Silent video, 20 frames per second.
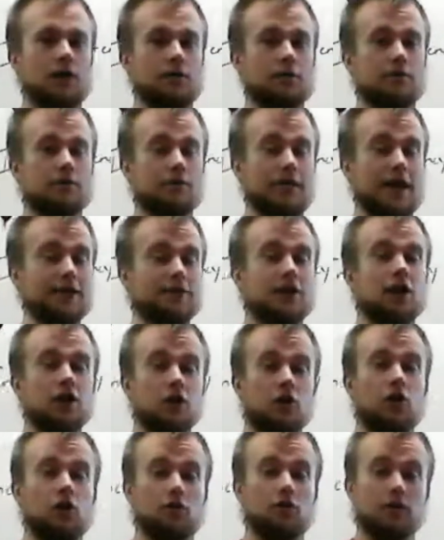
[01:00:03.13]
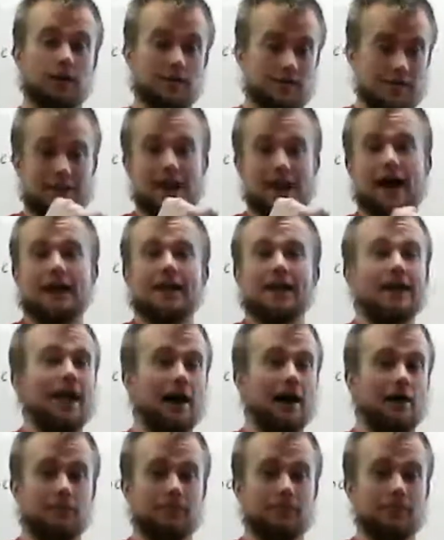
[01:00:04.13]
That's our goal, is to not eat
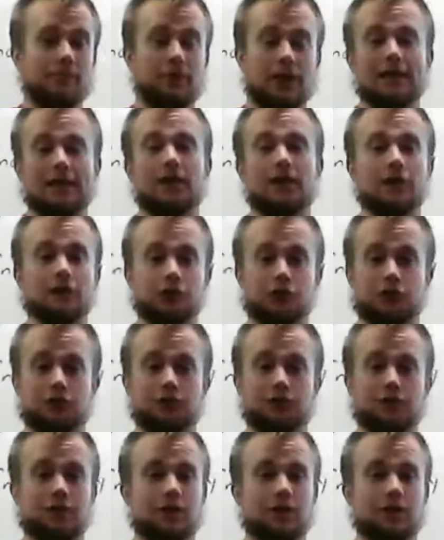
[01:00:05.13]
out at lunch.